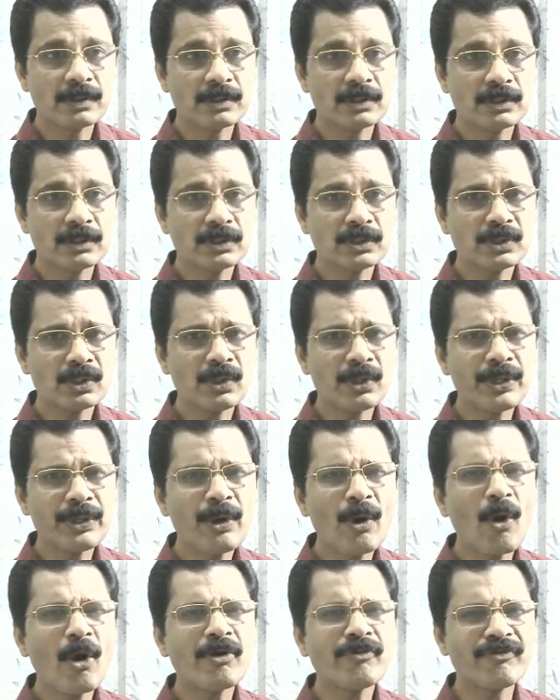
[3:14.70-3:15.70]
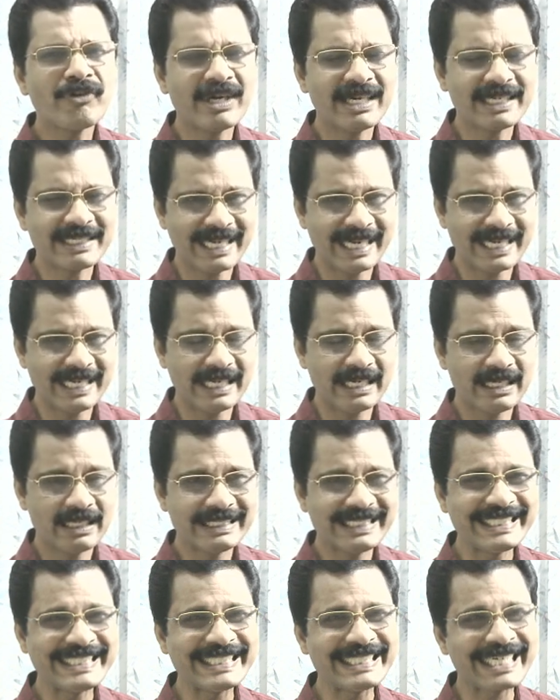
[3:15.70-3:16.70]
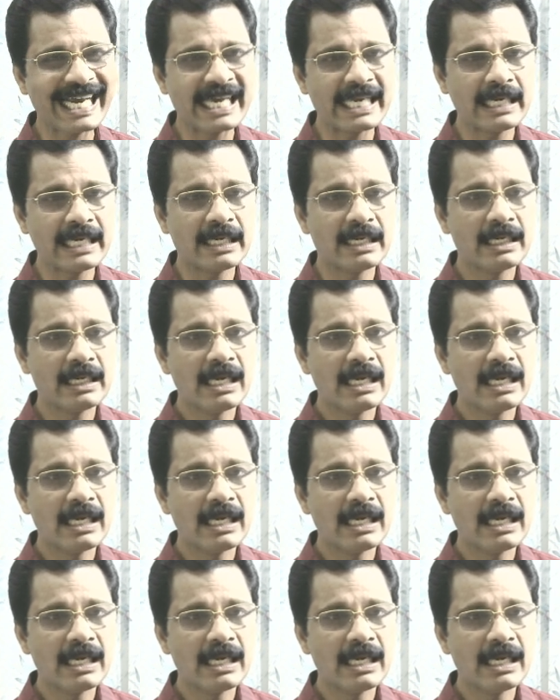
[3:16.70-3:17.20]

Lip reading: So, non-fertile, sterile,